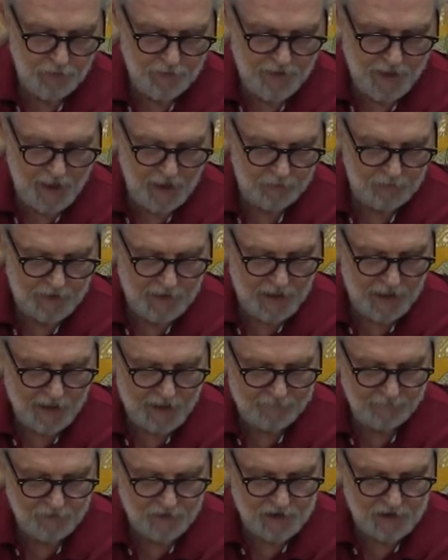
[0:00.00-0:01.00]
without
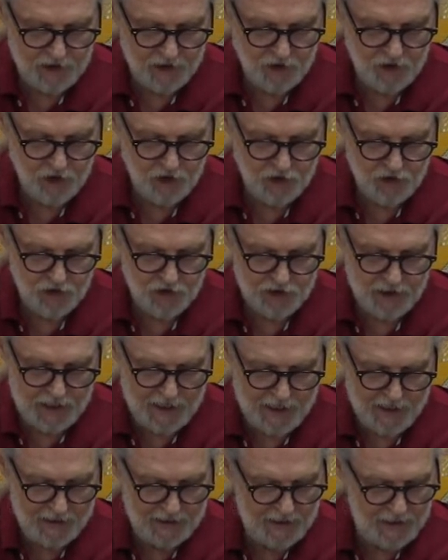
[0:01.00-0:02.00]
adventitious
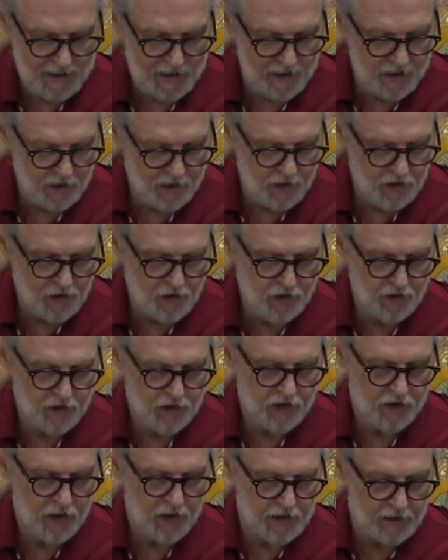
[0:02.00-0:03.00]
stain,
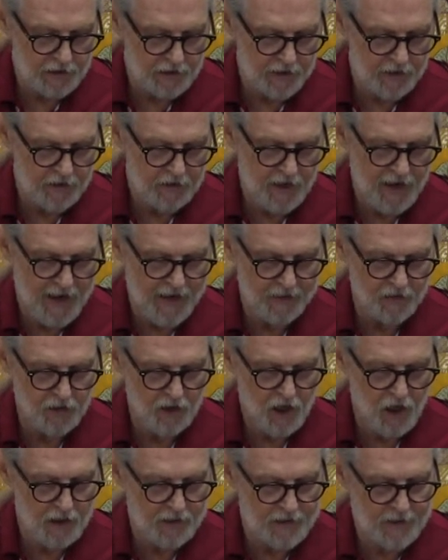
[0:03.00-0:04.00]
is clear and
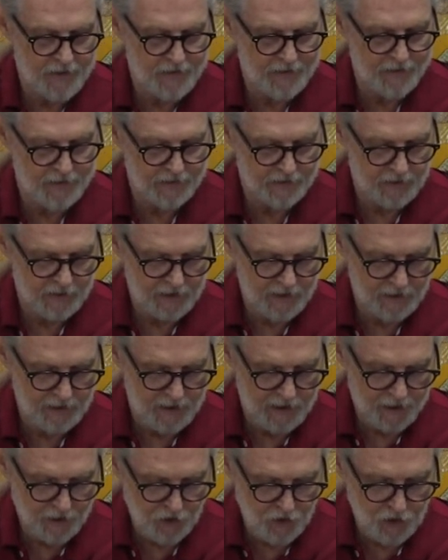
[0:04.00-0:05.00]
cognizant
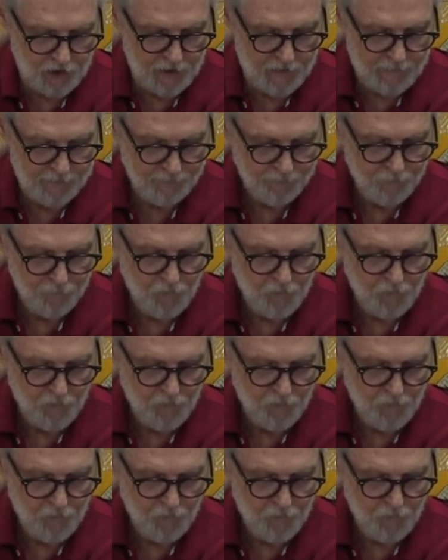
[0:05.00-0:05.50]
in nature.